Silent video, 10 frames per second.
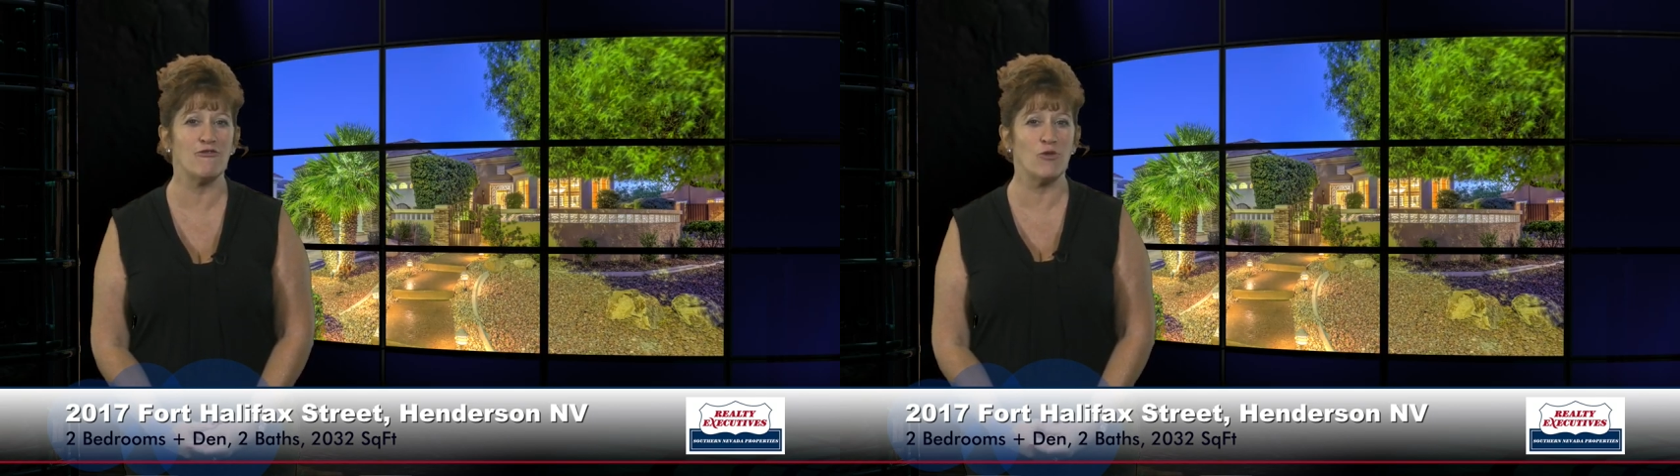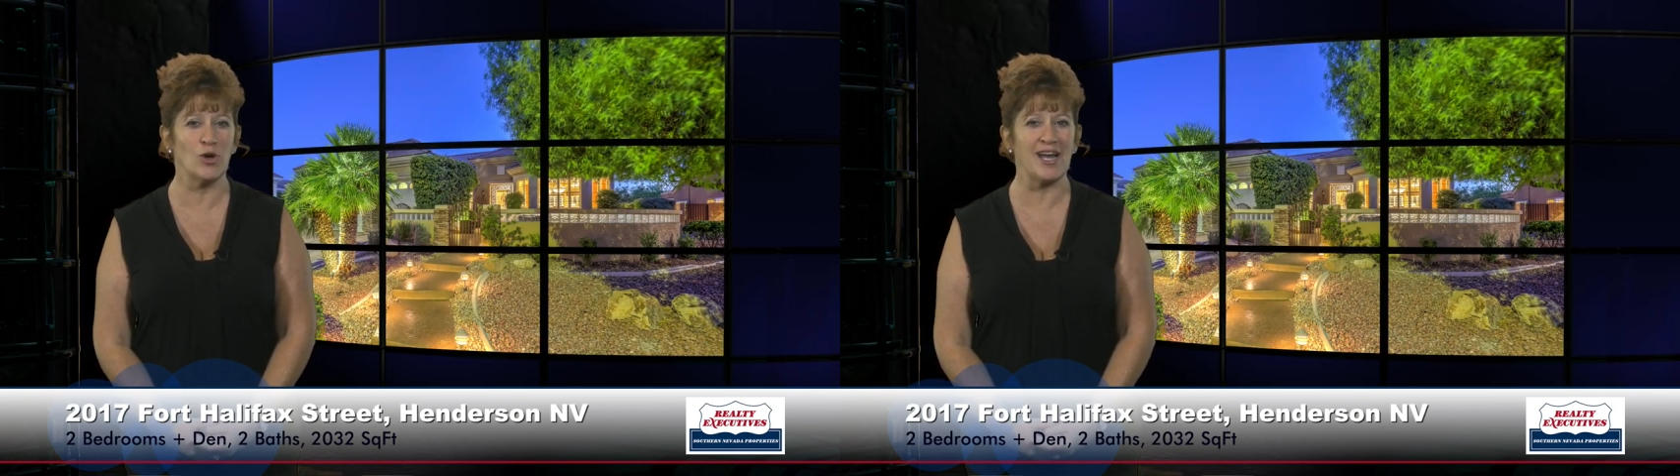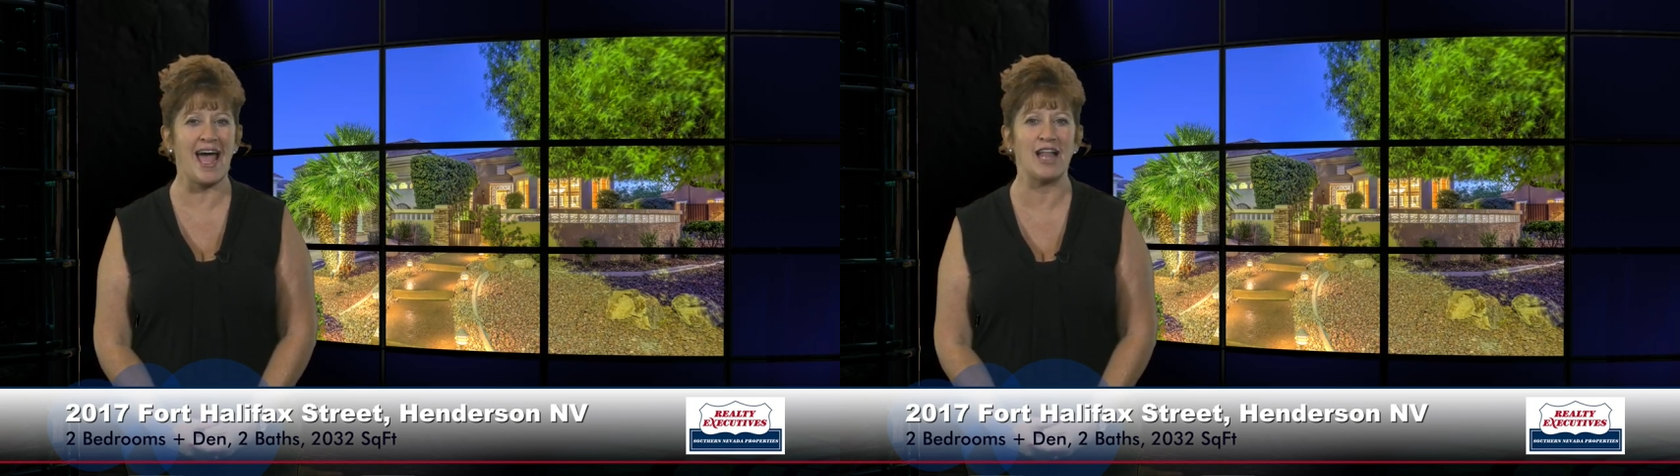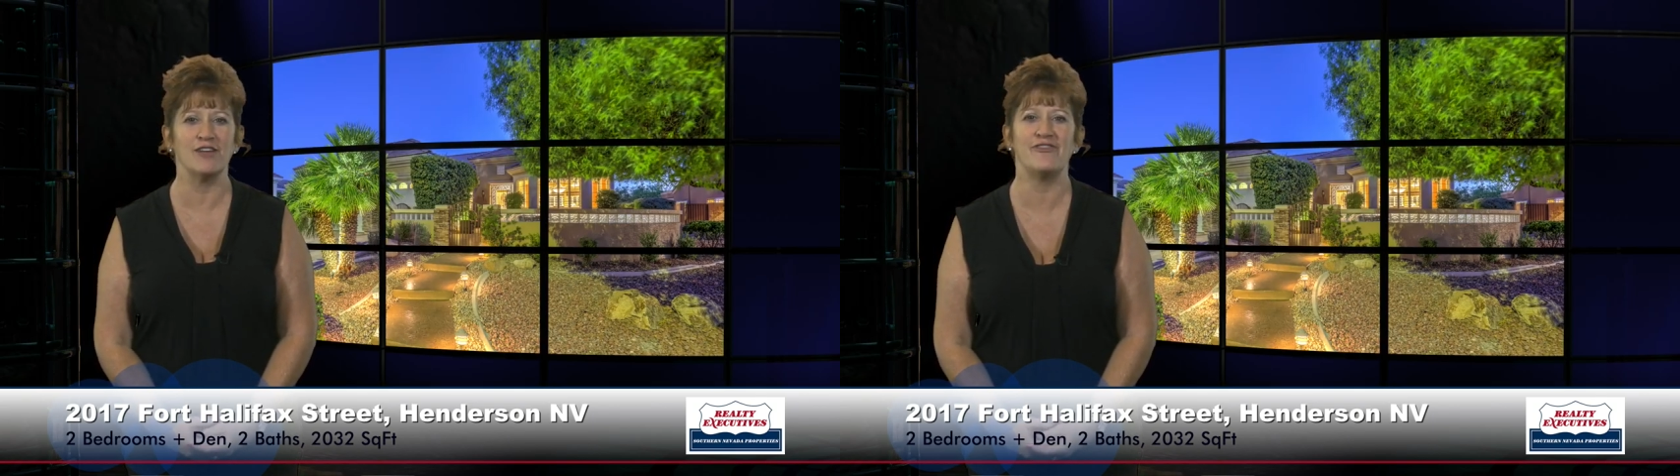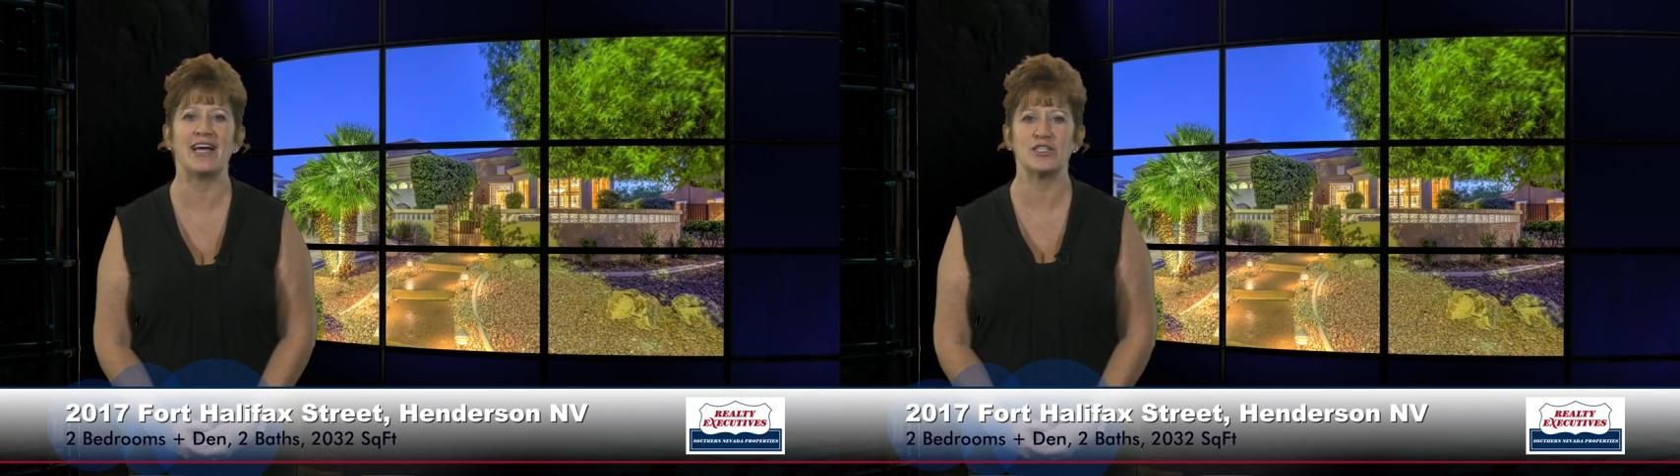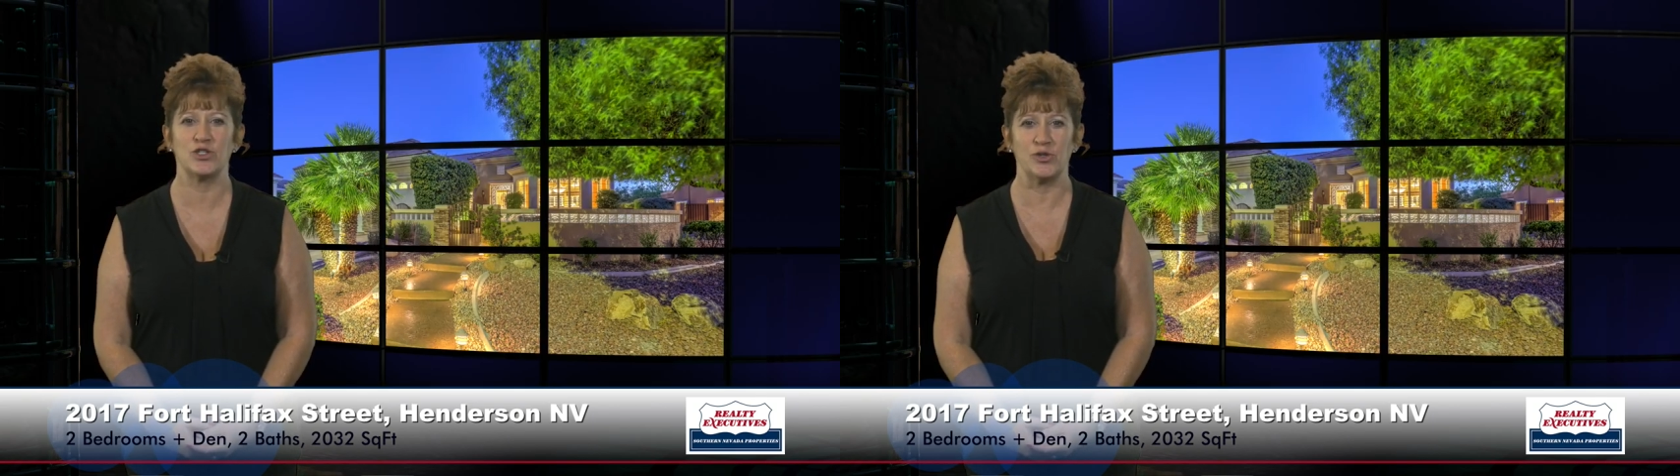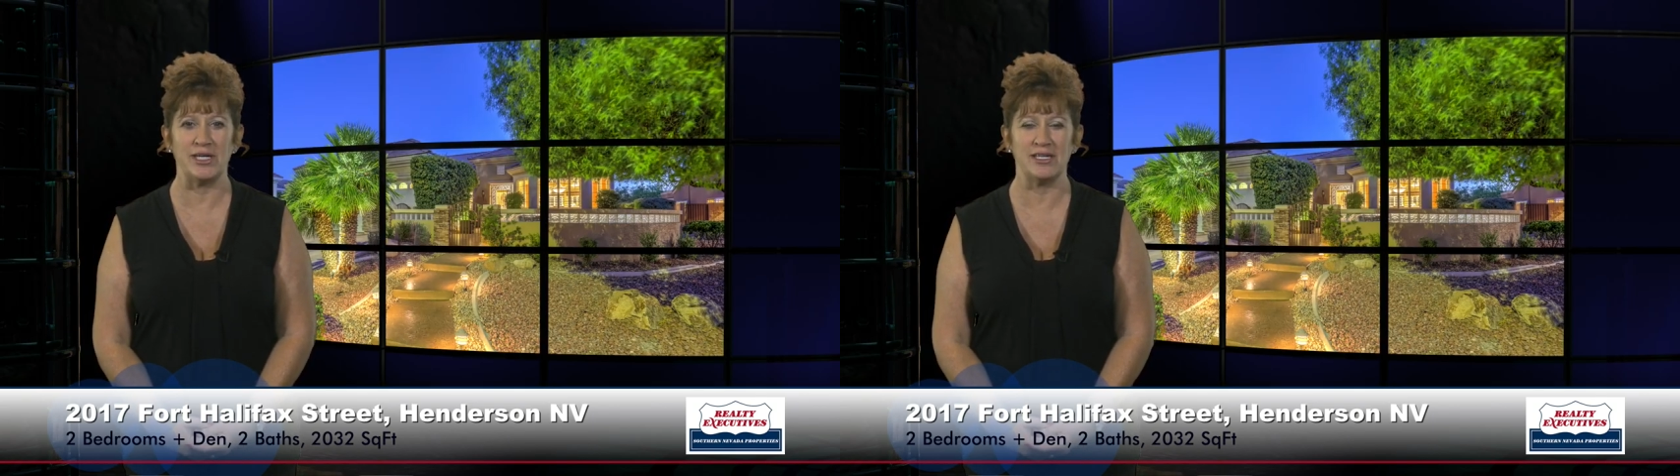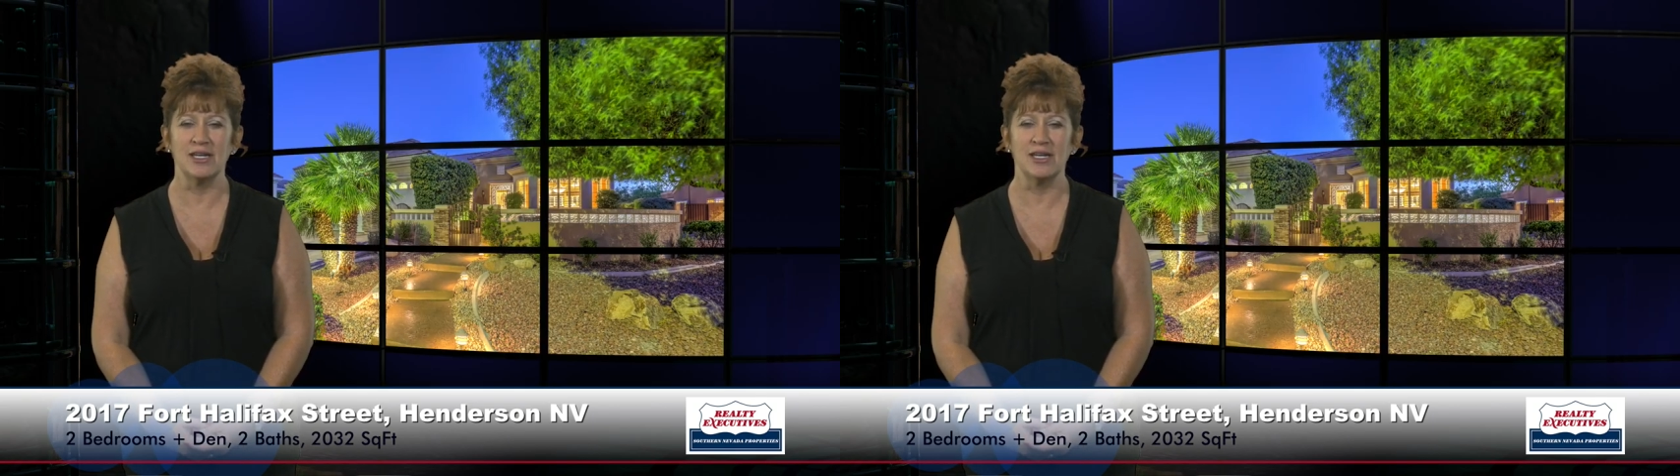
Fort Halifax Street,